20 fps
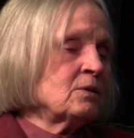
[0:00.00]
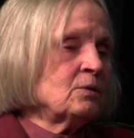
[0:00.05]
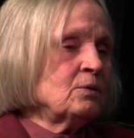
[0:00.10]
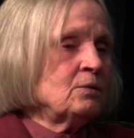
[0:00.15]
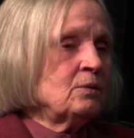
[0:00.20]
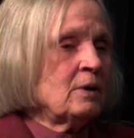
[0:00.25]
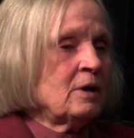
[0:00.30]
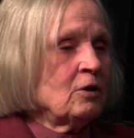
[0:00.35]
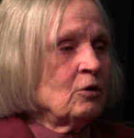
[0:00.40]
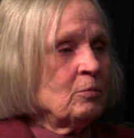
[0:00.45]

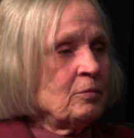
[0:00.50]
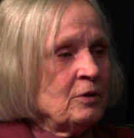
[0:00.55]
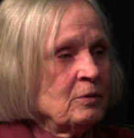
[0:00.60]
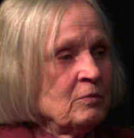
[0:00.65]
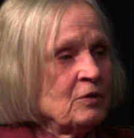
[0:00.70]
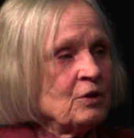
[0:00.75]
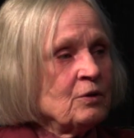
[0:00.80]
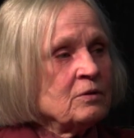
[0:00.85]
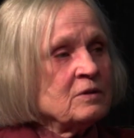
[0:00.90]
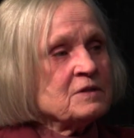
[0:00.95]
who help
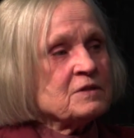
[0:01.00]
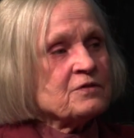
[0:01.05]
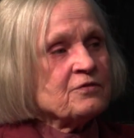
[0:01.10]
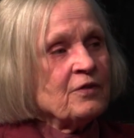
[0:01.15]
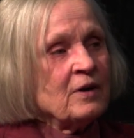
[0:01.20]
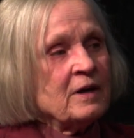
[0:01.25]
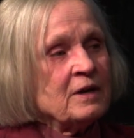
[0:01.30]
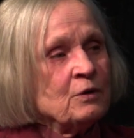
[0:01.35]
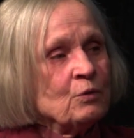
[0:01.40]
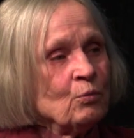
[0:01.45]
immigrants
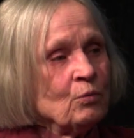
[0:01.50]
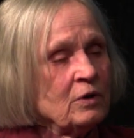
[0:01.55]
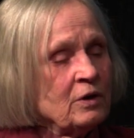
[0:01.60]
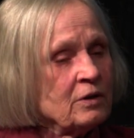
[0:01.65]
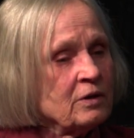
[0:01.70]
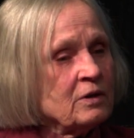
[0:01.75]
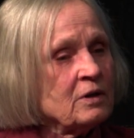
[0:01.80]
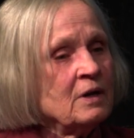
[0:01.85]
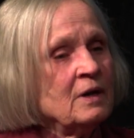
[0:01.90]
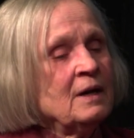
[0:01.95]
find
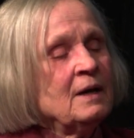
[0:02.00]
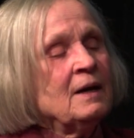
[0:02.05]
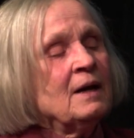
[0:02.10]
work,